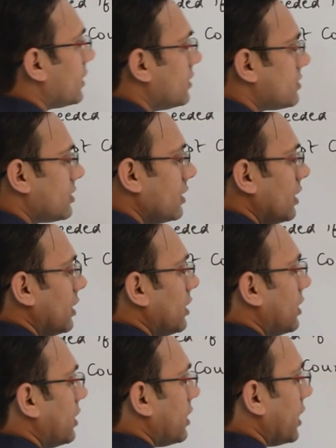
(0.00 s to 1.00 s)
It is
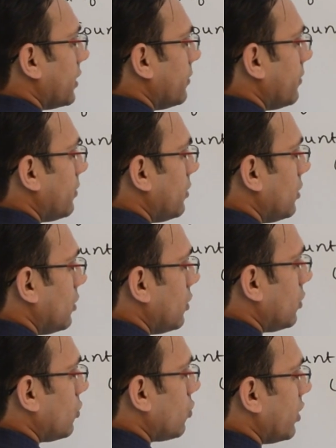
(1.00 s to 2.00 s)
ten,
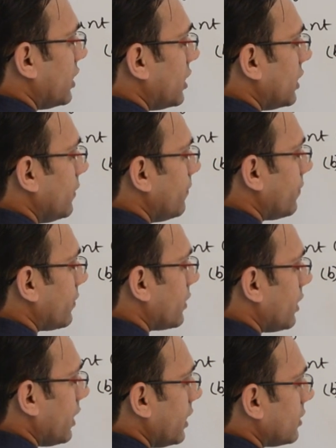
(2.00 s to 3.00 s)
twenty
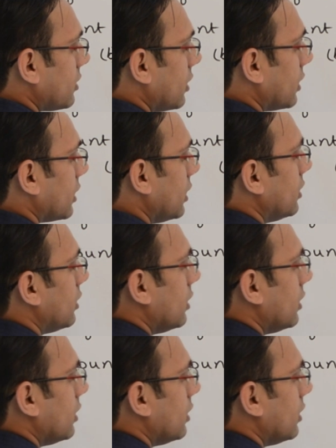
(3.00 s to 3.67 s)
and thirty.